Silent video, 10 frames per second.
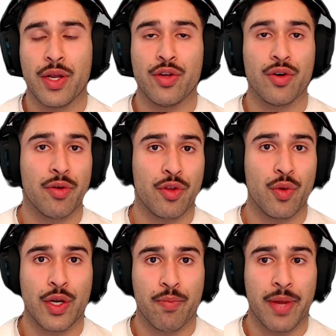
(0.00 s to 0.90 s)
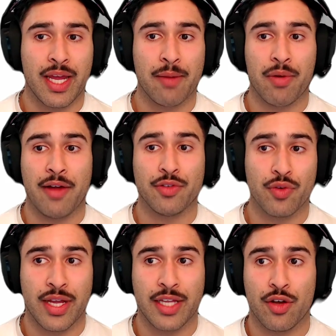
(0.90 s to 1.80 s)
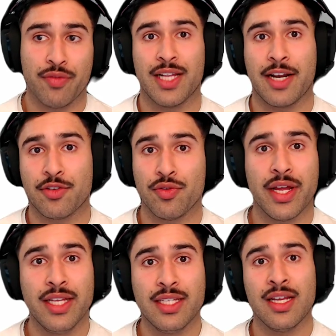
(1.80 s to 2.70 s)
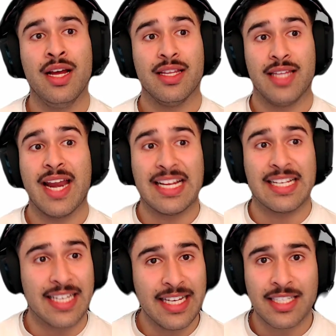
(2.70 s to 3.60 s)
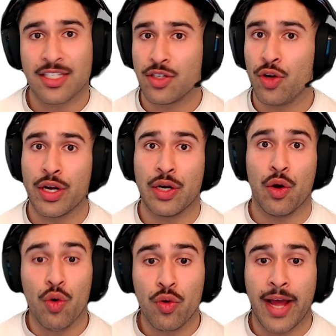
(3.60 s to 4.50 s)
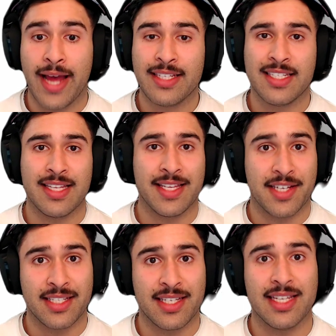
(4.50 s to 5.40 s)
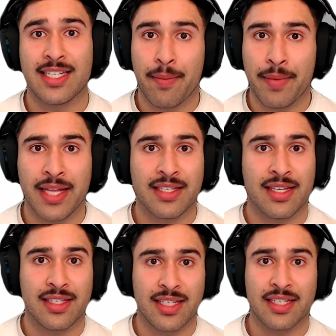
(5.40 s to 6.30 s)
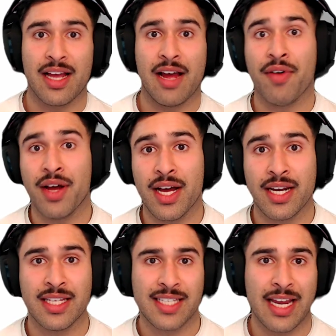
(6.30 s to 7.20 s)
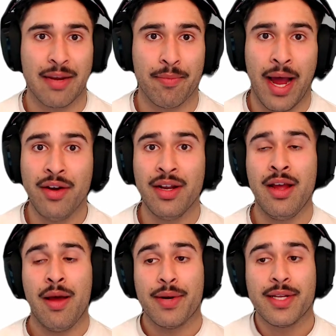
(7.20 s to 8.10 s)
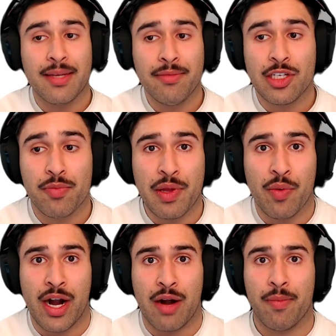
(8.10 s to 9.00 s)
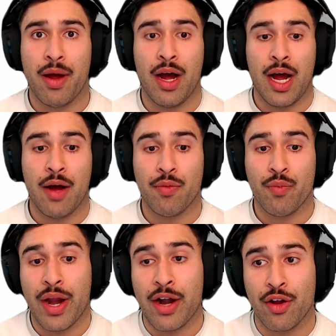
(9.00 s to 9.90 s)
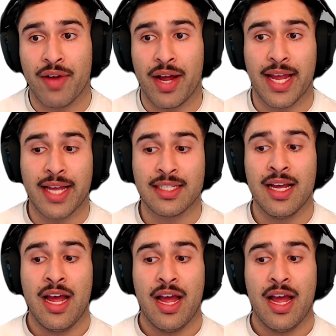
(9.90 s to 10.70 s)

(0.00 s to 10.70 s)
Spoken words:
when you're picking private school kids over select school kids. That exists, not in all cases. It's just in some instances I've heard and seen about, but it's something to be wary of, I guess.